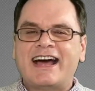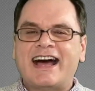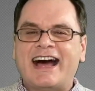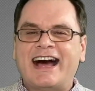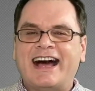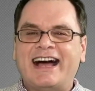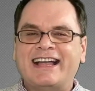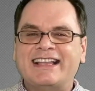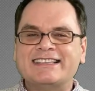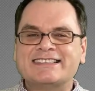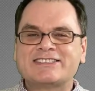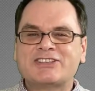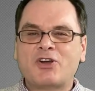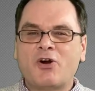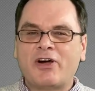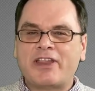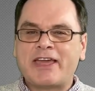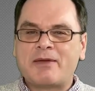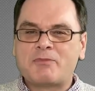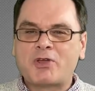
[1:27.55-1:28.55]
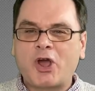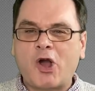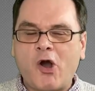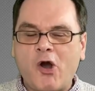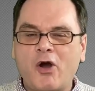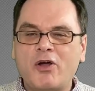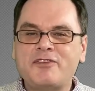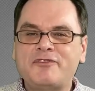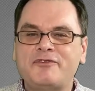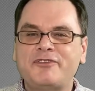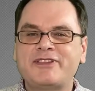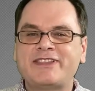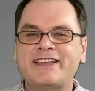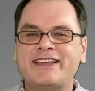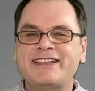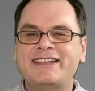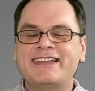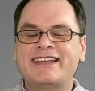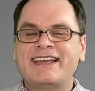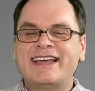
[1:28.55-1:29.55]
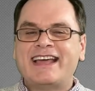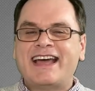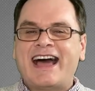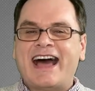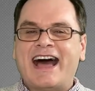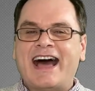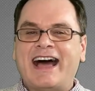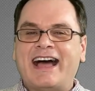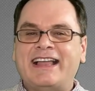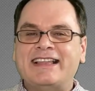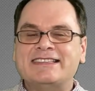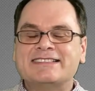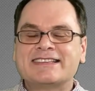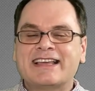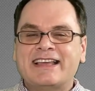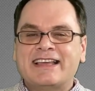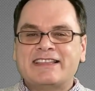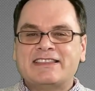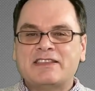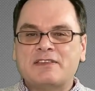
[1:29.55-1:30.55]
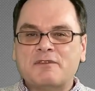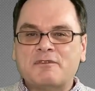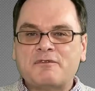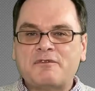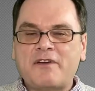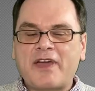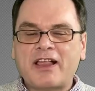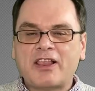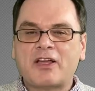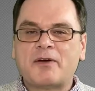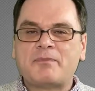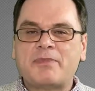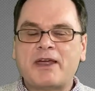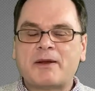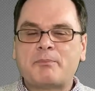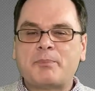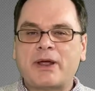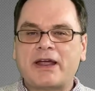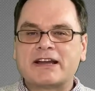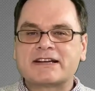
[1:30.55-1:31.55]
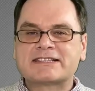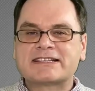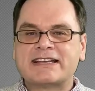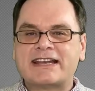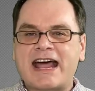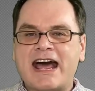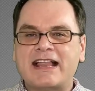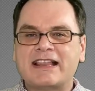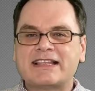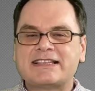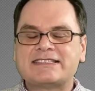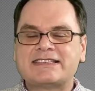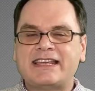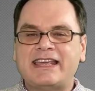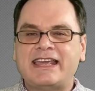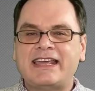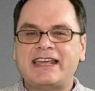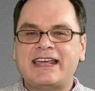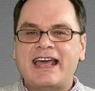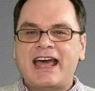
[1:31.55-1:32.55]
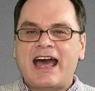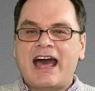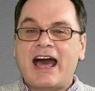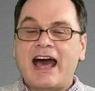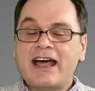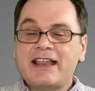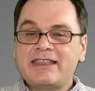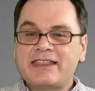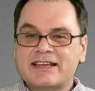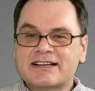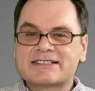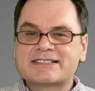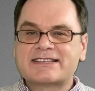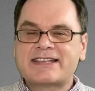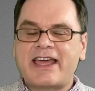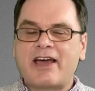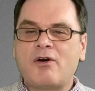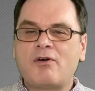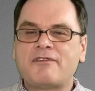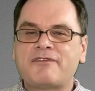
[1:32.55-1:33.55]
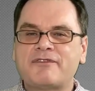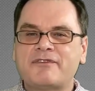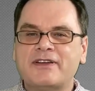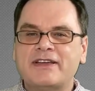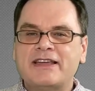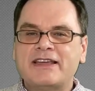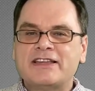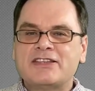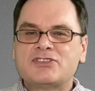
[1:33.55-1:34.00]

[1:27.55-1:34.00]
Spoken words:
and got them confident and developed their personality and their self